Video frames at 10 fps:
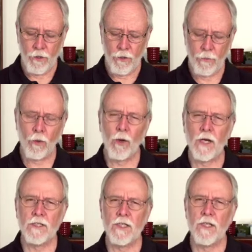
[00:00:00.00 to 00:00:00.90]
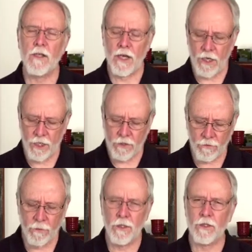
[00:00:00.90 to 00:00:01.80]
the more I see that it is
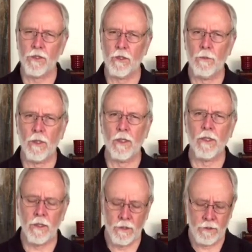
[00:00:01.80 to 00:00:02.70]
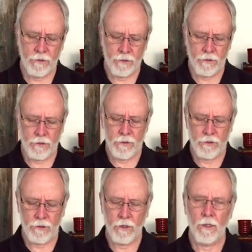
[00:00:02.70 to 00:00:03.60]
from his humility,
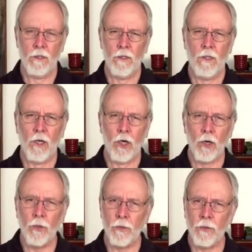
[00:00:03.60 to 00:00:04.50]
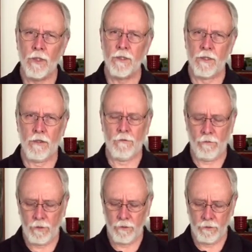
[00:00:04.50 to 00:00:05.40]
honed in
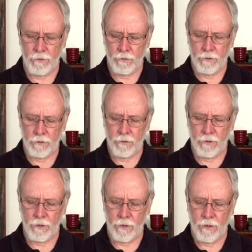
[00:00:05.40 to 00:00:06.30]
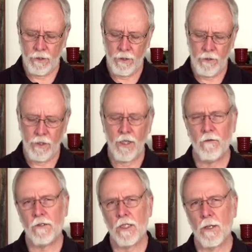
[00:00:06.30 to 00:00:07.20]
suffering, that he
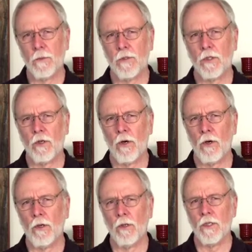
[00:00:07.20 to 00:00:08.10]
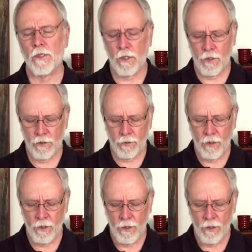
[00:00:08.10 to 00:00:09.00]
was able to call his
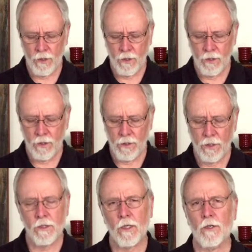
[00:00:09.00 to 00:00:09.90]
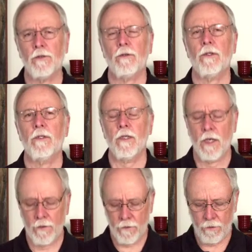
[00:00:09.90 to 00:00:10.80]
country, this country,
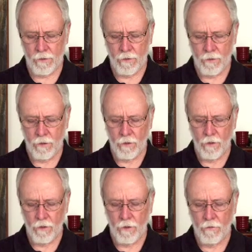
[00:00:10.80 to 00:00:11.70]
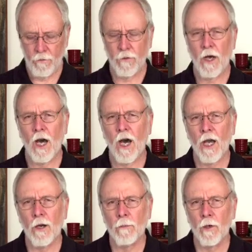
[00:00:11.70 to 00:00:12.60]
together for the
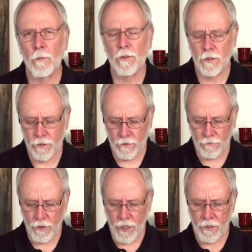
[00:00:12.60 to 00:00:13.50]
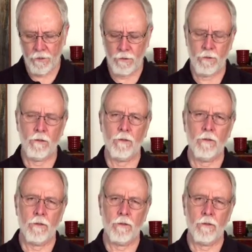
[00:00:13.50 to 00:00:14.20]
higher purposes of gratitude,